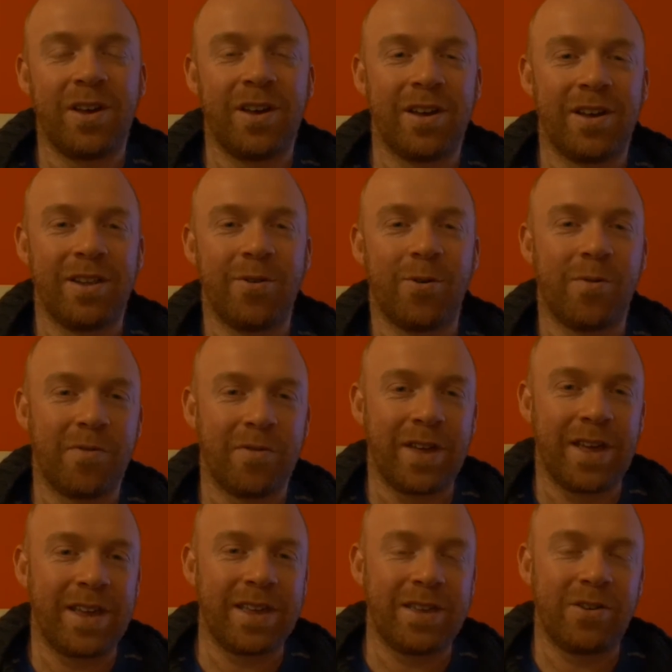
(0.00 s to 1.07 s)
and
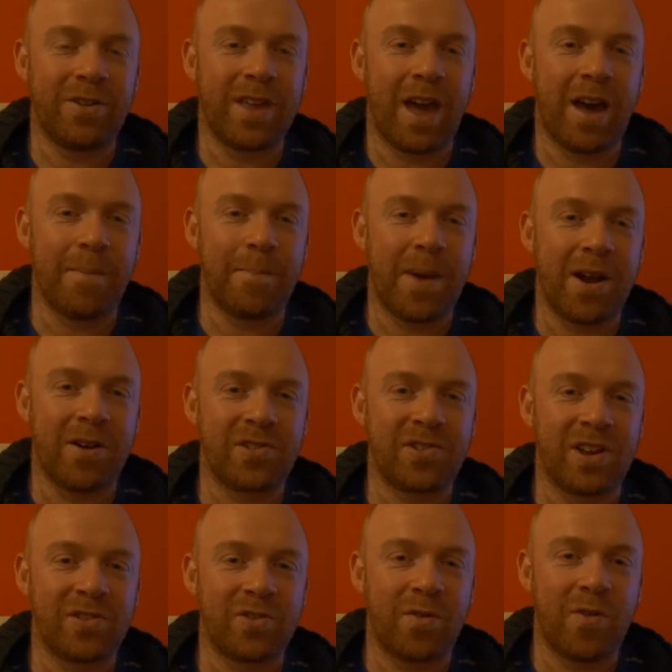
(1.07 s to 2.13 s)
hopefully you'd get a better
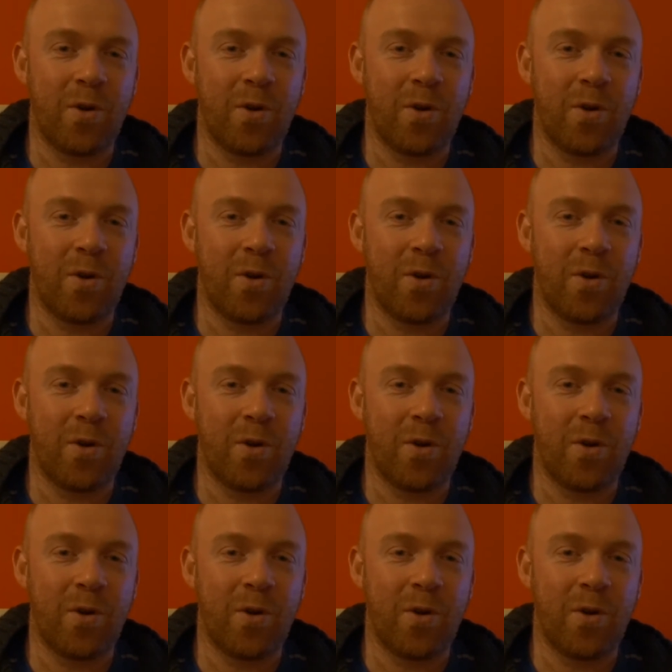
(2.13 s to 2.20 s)
sense of